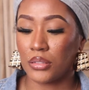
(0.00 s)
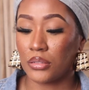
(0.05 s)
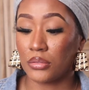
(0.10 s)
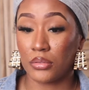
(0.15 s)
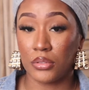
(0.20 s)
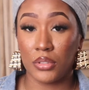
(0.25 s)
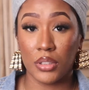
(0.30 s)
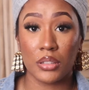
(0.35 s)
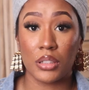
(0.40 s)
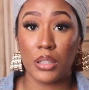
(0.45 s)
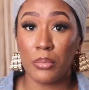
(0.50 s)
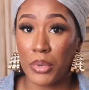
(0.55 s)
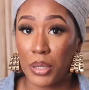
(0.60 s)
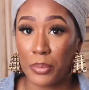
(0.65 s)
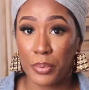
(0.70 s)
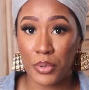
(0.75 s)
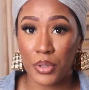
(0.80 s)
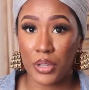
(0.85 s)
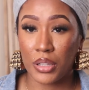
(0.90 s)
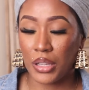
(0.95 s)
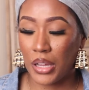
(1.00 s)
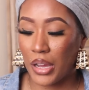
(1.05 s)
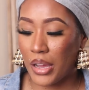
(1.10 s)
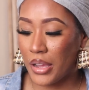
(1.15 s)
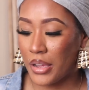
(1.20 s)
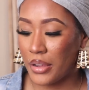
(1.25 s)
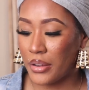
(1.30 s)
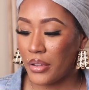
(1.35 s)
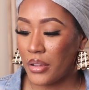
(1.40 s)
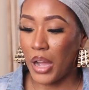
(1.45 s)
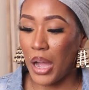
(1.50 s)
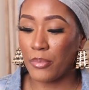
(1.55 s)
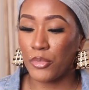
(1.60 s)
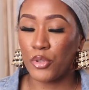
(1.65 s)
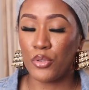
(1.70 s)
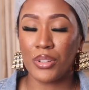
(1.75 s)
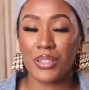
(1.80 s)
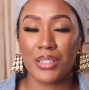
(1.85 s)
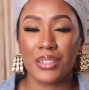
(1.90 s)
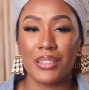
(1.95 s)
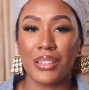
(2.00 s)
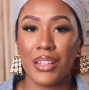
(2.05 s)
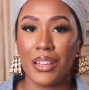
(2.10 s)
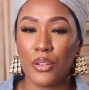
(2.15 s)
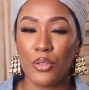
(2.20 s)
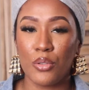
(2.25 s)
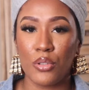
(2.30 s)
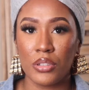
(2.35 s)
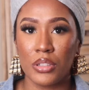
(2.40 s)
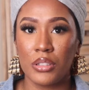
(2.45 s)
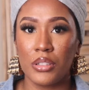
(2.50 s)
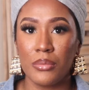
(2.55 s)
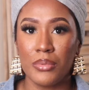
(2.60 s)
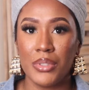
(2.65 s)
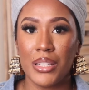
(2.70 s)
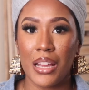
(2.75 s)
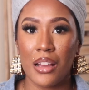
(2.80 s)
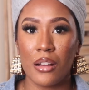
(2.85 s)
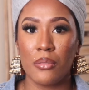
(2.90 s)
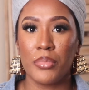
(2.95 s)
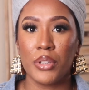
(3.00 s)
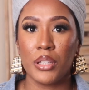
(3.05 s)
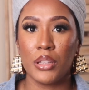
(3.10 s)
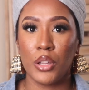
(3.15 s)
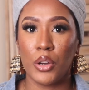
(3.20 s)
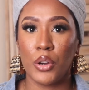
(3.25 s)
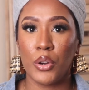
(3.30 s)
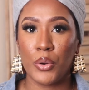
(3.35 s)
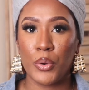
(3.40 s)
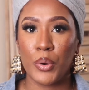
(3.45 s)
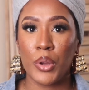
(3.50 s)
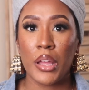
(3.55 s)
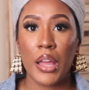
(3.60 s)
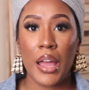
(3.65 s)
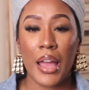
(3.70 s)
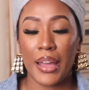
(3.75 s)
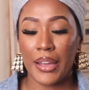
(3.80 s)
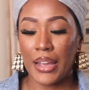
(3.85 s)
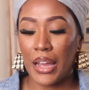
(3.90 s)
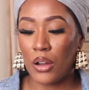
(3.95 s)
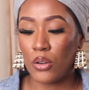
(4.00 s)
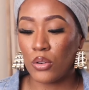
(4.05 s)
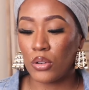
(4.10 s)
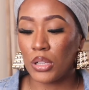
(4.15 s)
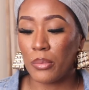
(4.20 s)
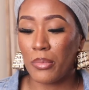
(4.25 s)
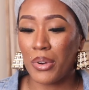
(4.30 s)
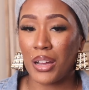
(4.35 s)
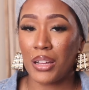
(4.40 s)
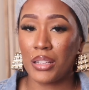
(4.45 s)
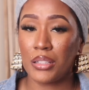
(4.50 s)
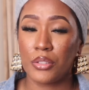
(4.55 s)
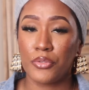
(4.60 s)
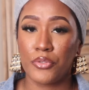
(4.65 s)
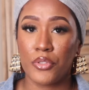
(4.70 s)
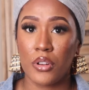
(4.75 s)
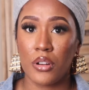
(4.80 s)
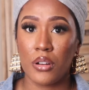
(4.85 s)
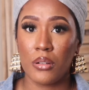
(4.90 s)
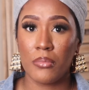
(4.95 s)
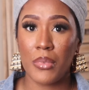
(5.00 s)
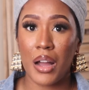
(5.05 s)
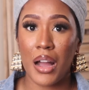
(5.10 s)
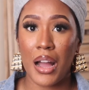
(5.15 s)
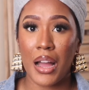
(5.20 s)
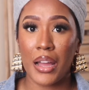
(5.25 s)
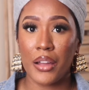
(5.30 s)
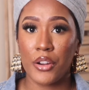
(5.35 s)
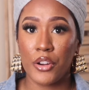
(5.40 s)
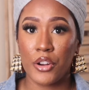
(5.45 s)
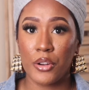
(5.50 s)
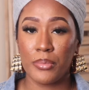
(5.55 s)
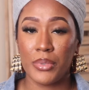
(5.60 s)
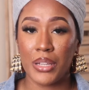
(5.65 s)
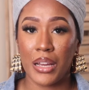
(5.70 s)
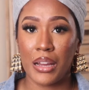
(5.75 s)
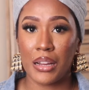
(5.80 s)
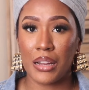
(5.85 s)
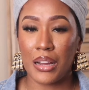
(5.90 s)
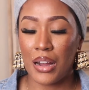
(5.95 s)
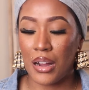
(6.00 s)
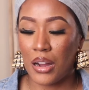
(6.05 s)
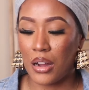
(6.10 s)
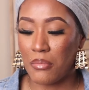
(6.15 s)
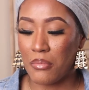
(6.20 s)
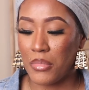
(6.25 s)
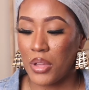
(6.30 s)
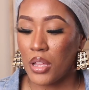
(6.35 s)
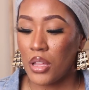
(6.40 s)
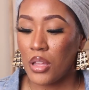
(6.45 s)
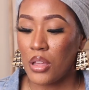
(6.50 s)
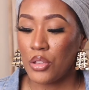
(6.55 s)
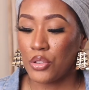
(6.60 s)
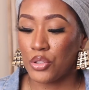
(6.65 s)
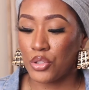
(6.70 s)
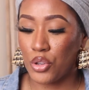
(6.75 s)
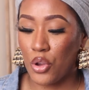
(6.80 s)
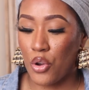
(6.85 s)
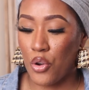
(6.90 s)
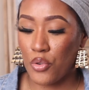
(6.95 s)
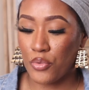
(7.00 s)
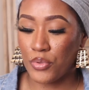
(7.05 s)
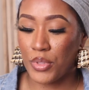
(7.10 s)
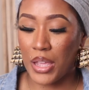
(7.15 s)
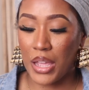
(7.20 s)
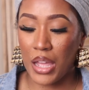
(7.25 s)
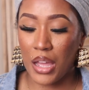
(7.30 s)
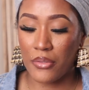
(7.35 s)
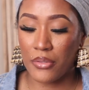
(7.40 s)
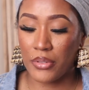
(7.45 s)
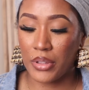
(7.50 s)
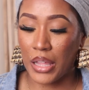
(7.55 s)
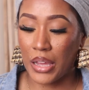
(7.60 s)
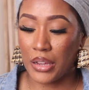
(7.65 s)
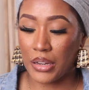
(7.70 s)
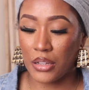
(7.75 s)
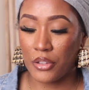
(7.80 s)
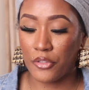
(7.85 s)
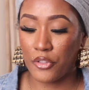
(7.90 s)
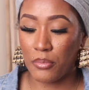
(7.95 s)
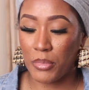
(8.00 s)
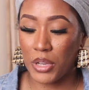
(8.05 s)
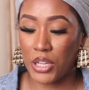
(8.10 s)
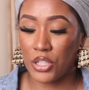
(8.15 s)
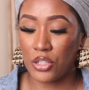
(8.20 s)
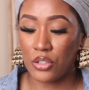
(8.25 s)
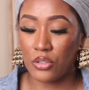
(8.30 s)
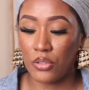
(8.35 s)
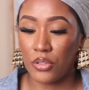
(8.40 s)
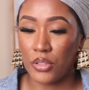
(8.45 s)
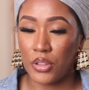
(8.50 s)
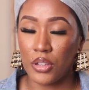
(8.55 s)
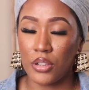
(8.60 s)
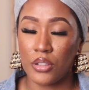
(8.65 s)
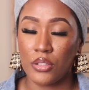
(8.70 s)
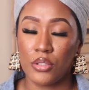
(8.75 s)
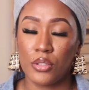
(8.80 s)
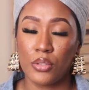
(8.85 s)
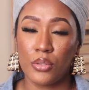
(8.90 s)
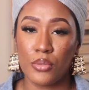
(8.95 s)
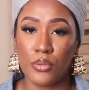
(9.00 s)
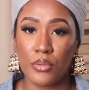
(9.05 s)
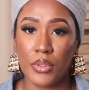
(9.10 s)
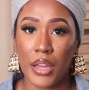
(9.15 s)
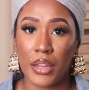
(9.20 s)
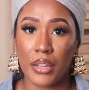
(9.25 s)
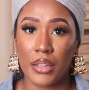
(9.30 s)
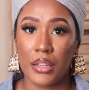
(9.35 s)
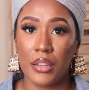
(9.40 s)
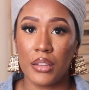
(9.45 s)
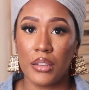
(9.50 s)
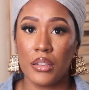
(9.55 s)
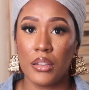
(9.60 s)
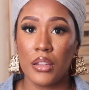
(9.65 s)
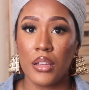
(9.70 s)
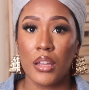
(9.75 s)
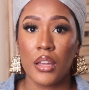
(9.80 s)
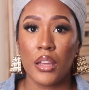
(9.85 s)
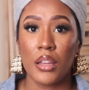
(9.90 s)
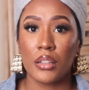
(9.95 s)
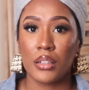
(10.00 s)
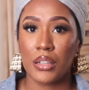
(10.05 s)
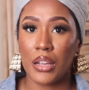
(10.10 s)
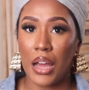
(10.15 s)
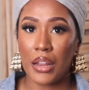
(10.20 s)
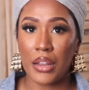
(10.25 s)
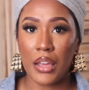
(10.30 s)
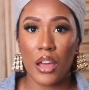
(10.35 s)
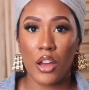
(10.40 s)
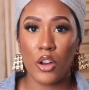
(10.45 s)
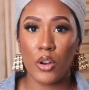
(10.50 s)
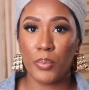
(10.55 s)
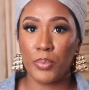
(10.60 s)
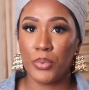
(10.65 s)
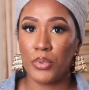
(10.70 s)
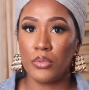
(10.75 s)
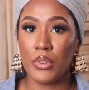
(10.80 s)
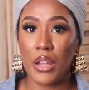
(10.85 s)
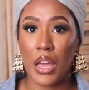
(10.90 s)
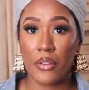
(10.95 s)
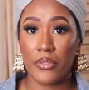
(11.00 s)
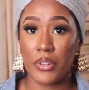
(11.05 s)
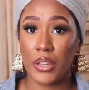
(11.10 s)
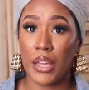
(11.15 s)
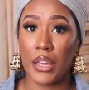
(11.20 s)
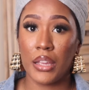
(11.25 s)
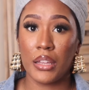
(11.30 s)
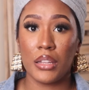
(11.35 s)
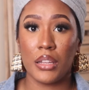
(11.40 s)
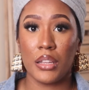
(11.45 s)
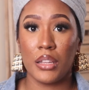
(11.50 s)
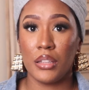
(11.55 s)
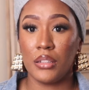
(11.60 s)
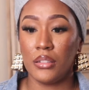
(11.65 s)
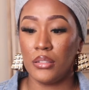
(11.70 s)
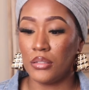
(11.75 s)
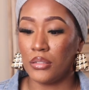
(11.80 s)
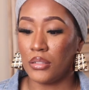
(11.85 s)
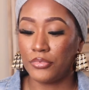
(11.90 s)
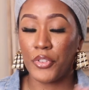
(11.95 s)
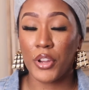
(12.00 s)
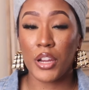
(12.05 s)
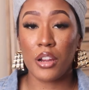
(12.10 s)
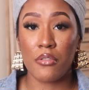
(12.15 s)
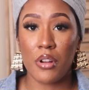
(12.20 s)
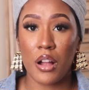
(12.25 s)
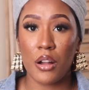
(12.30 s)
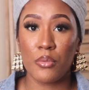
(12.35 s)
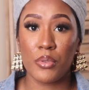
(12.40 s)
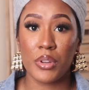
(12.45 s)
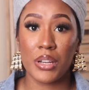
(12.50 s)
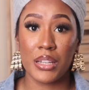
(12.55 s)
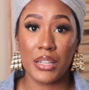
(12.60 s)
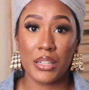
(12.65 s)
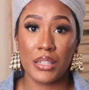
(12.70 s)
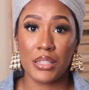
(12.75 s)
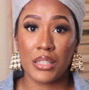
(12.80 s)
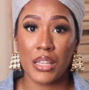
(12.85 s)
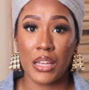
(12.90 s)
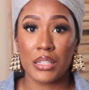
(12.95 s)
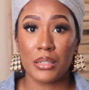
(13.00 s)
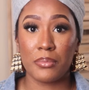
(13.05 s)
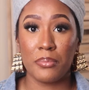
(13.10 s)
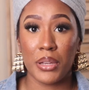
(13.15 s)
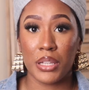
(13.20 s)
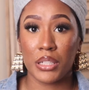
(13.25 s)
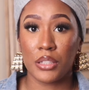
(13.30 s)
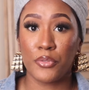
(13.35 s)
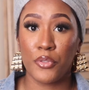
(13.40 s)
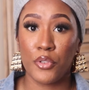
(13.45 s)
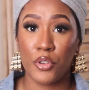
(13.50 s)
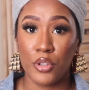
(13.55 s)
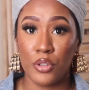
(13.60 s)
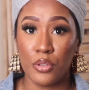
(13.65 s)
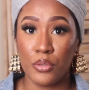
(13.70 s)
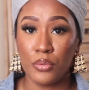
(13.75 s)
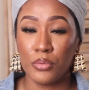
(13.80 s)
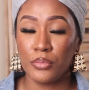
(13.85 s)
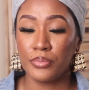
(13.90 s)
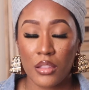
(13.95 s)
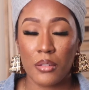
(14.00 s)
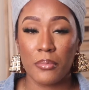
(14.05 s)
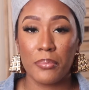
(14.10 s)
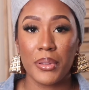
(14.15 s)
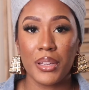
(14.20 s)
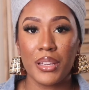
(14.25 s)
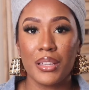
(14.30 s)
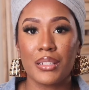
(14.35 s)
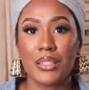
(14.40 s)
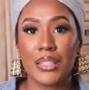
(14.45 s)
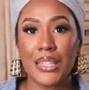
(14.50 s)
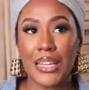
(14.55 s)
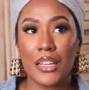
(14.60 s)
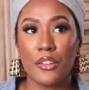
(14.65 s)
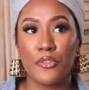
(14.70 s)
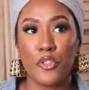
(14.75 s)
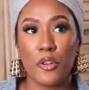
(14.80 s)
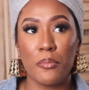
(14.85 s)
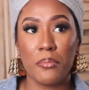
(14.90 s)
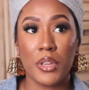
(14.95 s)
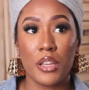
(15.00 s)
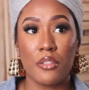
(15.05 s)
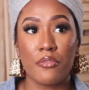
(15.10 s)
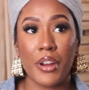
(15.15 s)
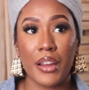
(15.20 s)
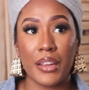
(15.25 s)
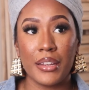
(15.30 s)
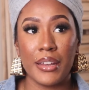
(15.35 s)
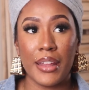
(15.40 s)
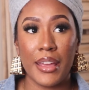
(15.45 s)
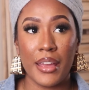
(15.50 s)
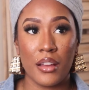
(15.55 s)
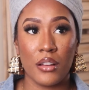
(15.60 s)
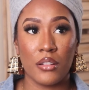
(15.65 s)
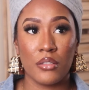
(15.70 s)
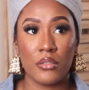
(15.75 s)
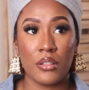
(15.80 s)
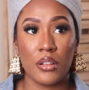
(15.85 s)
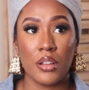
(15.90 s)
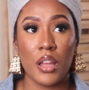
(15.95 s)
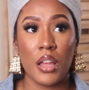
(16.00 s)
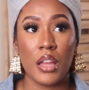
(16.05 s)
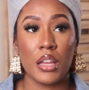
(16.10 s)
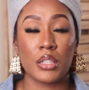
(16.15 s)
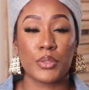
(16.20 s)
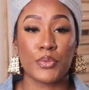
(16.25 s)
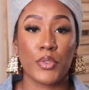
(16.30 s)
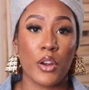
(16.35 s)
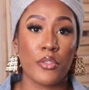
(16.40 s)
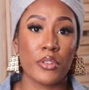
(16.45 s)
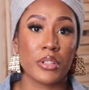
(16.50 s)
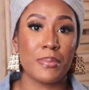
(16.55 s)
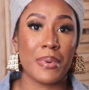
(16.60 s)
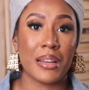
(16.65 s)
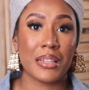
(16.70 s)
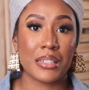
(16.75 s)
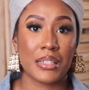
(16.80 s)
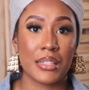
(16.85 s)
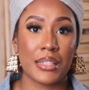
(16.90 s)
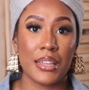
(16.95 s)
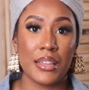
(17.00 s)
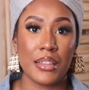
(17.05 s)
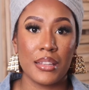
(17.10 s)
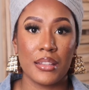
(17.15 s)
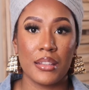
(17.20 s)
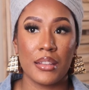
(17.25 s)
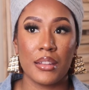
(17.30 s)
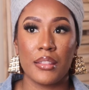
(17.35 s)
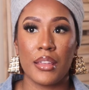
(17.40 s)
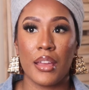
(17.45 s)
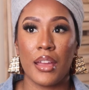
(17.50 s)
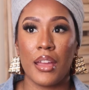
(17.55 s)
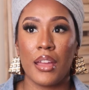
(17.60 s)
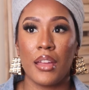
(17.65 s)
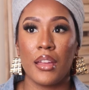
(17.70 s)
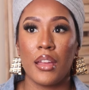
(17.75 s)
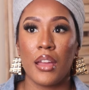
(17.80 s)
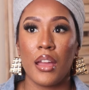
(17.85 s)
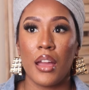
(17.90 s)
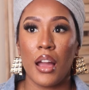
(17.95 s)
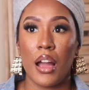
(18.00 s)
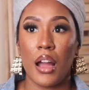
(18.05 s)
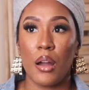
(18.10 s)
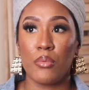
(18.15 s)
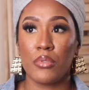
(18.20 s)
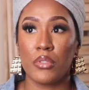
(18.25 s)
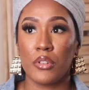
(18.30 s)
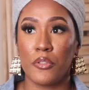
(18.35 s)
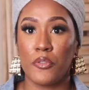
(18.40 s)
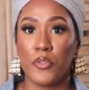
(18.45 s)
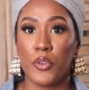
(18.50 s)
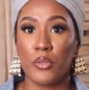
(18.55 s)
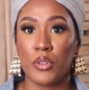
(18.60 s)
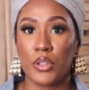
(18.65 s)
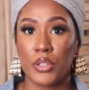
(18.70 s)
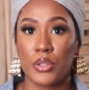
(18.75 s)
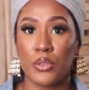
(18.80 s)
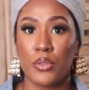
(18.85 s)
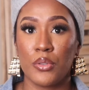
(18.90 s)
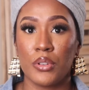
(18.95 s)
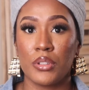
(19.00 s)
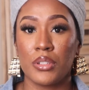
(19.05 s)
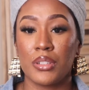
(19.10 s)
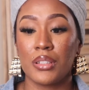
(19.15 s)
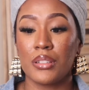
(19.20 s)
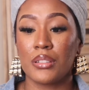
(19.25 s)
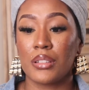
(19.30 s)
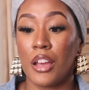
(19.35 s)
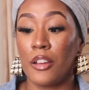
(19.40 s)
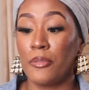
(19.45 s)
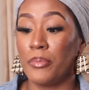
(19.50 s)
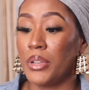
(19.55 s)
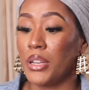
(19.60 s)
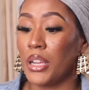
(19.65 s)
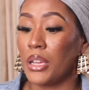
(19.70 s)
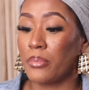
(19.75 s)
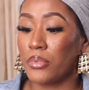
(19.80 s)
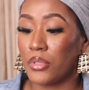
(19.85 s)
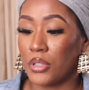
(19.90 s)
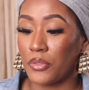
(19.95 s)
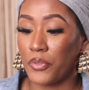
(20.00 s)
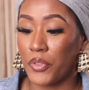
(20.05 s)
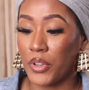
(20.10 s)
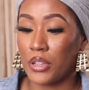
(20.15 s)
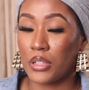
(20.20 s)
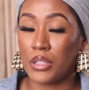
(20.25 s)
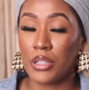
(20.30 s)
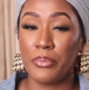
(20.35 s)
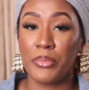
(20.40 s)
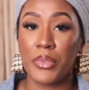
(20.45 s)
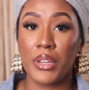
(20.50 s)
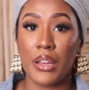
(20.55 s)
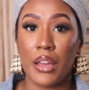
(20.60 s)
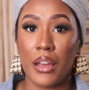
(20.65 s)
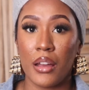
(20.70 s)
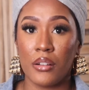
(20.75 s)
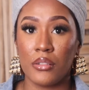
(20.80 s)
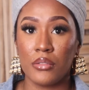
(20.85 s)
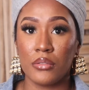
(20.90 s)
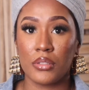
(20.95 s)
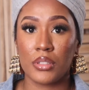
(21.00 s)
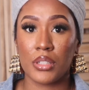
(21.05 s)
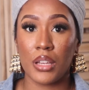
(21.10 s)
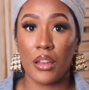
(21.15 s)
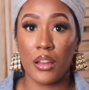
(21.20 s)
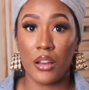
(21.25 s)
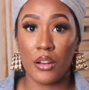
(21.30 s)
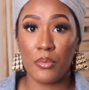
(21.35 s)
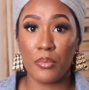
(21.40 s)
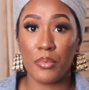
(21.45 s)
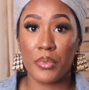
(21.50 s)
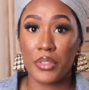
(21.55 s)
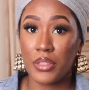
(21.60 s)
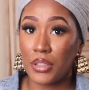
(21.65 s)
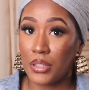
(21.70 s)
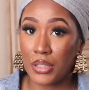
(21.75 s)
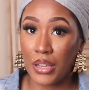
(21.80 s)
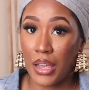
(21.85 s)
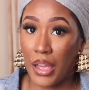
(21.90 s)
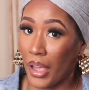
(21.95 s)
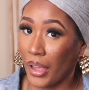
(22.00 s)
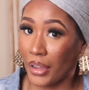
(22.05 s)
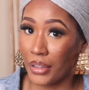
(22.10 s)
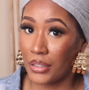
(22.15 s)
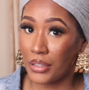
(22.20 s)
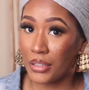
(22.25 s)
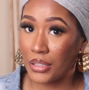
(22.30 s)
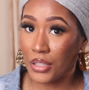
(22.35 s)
look them up online. I'm going to link all of them down below. I got all of mine from iherb.com, so they have a lot of information on there too that can kind of help you navigate and figure out what it is that's best for you. The biggest thing for me right now, as far as my skin, that I want to focus on, since I've been able to figure something out to help with this acne